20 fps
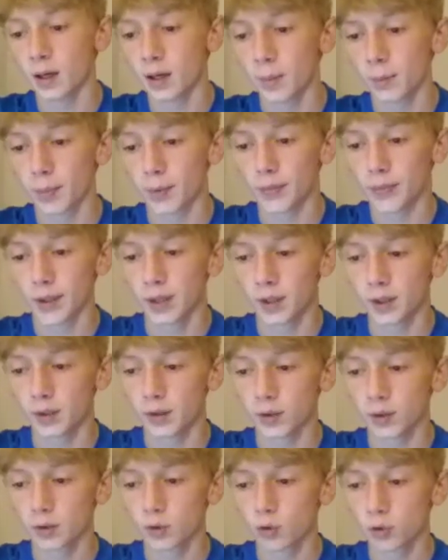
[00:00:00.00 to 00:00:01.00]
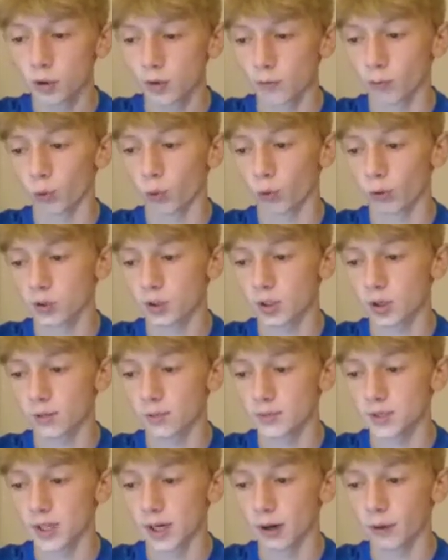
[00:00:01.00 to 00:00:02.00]
But then Trevor Lawrence
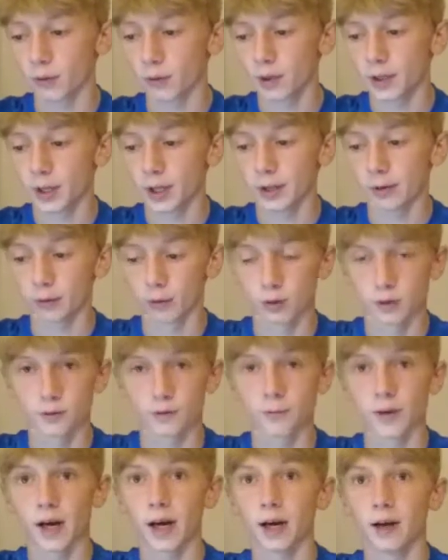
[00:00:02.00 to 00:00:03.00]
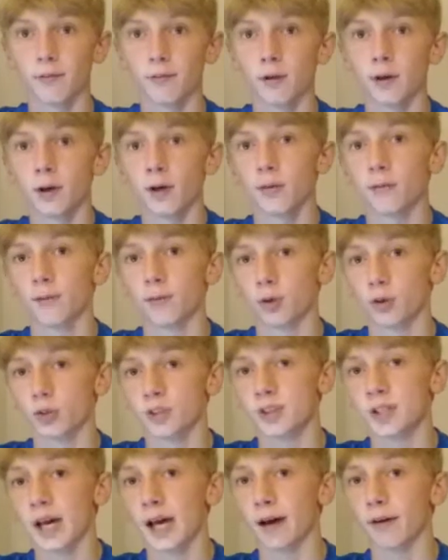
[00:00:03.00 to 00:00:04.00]
comes out and throws 5
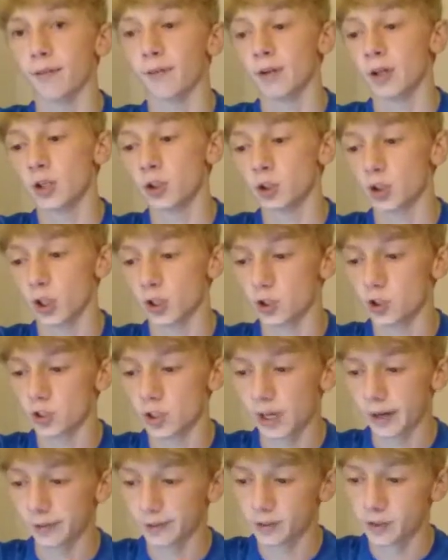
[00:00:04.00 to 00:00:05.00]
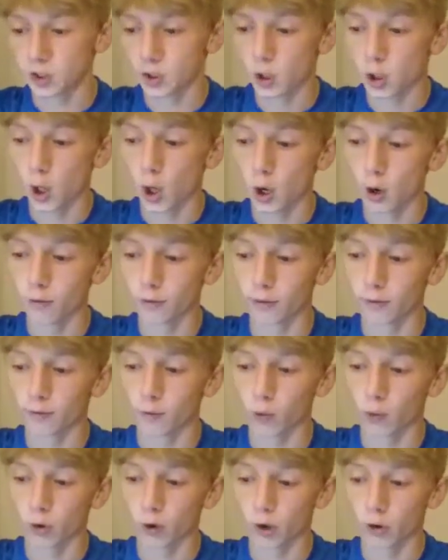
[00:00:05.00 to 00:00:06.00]
first-half touchdowns, over
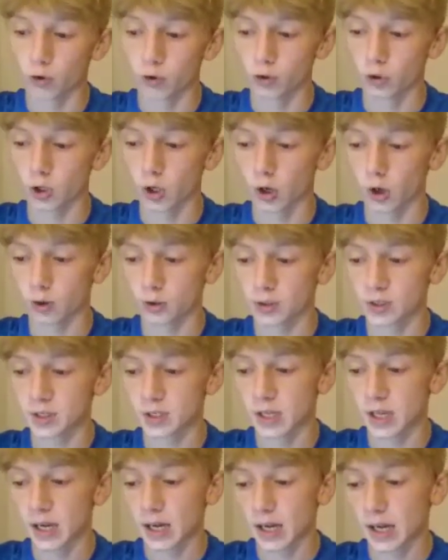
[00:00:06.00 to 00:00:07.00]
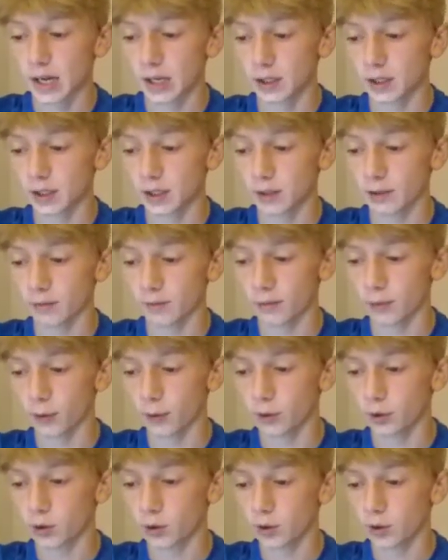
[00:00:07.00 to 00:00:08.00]
400 yards, and a very good